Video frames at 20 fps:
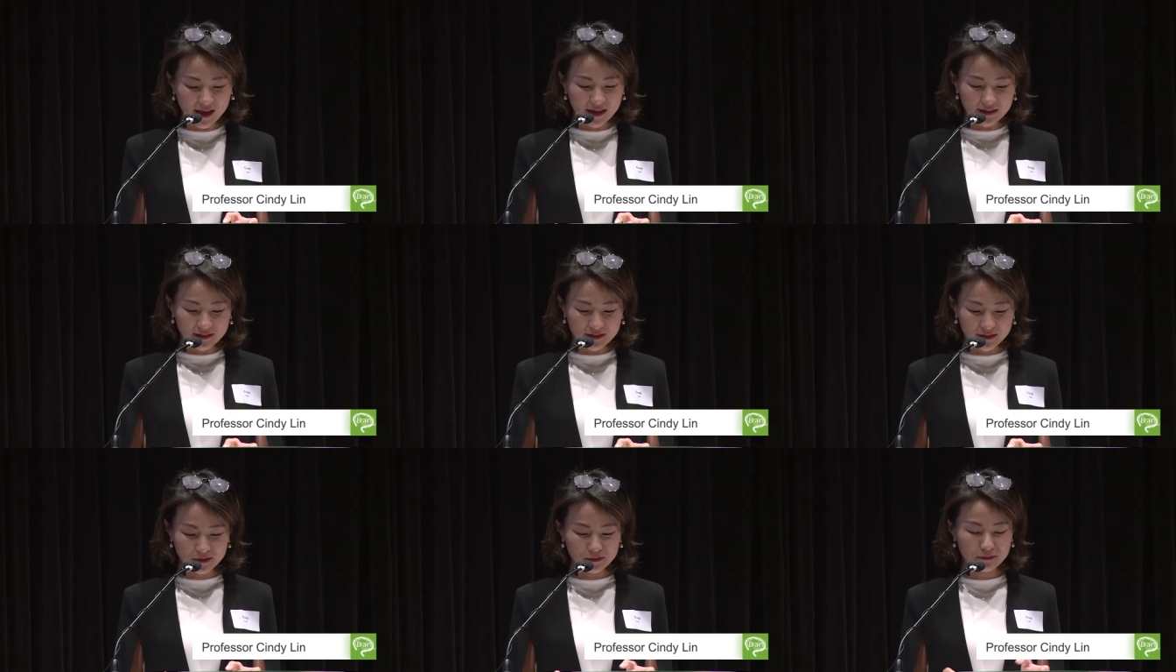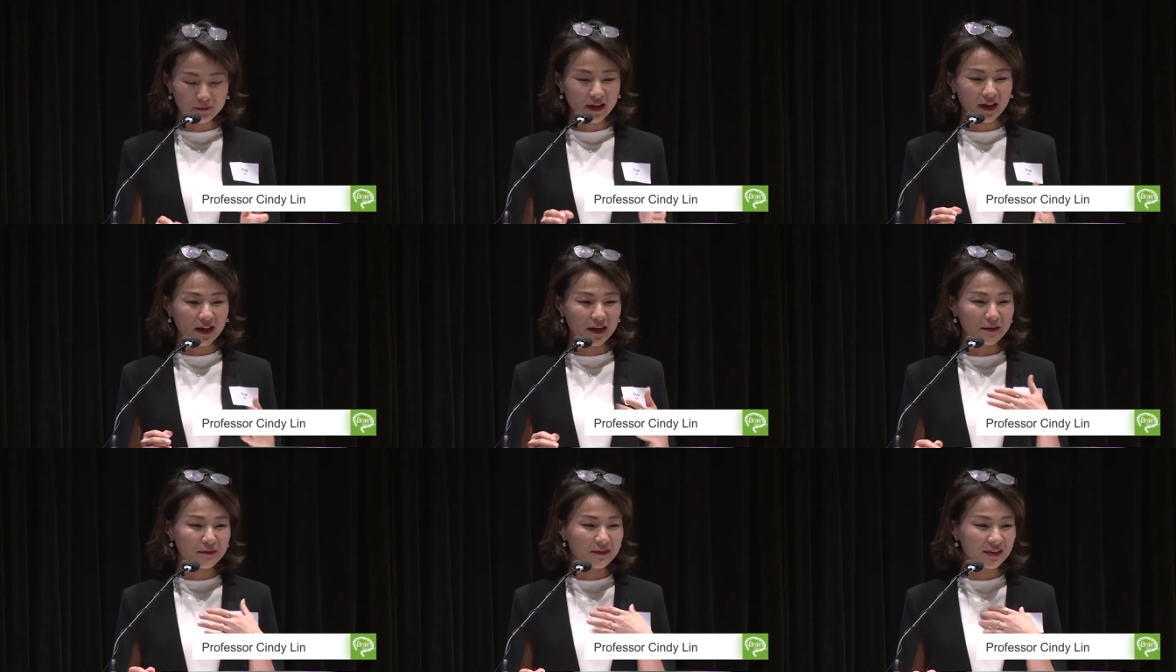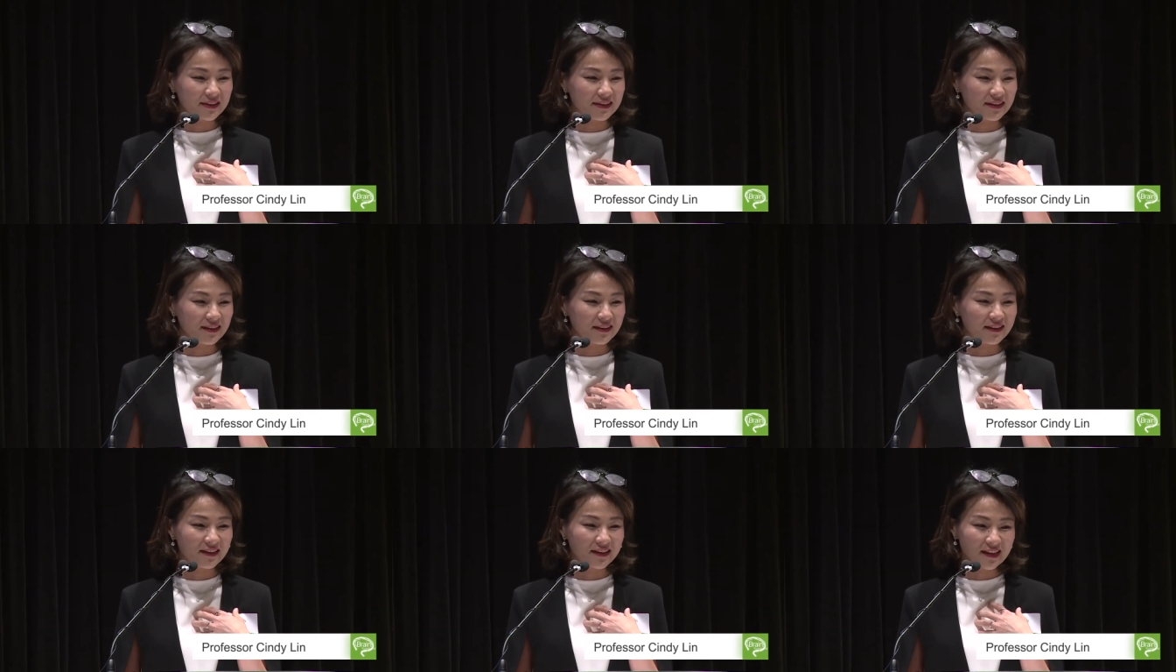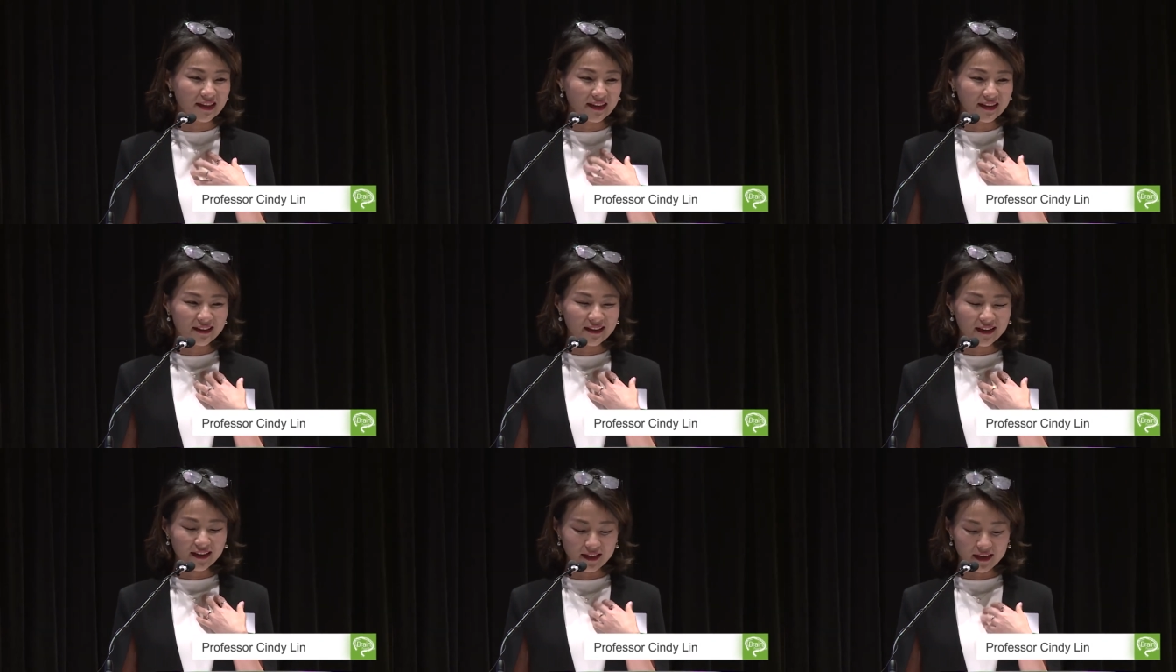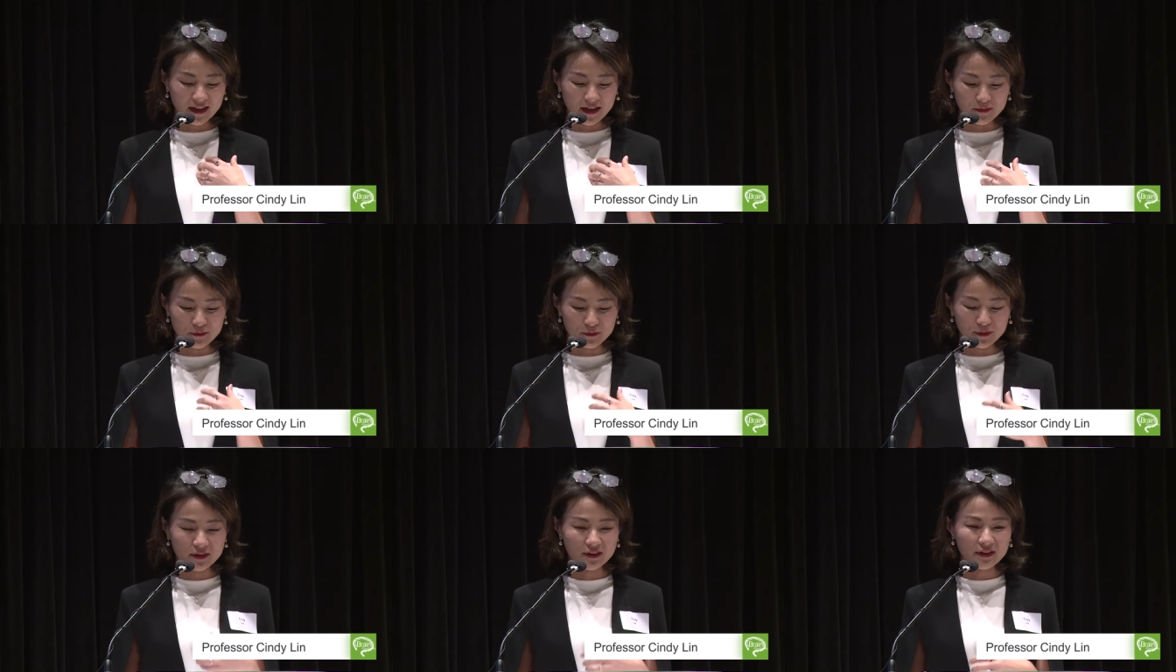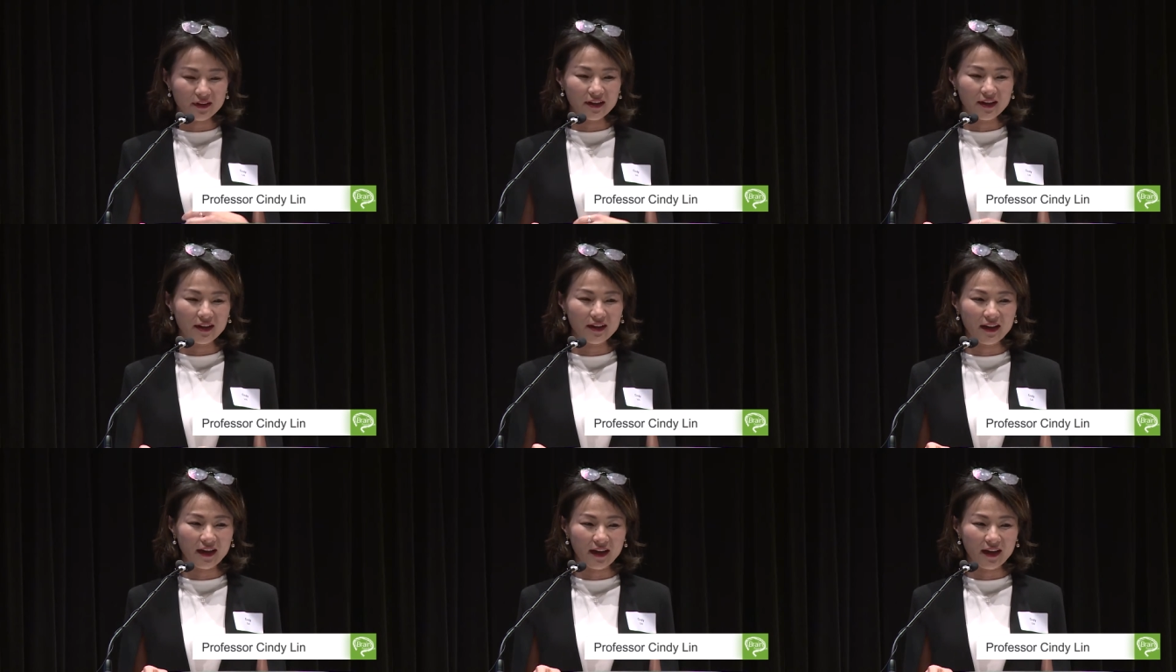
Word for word: So my name is Cindy Lin, and I work uh,